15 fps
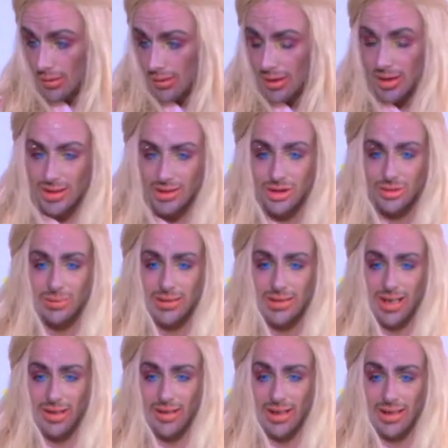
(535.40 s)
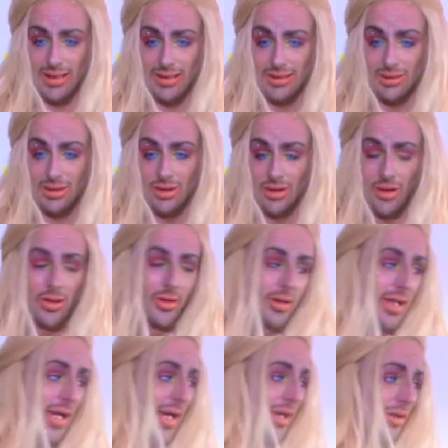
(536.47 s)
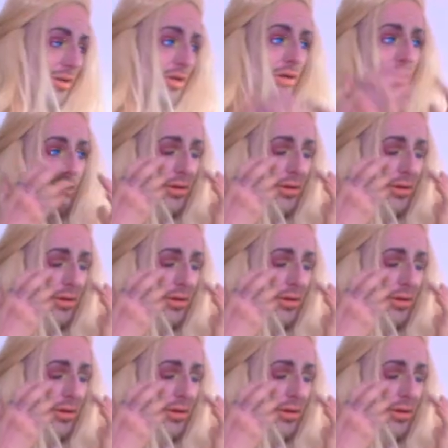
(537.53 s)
It should be done, like, that's a lot on the couch.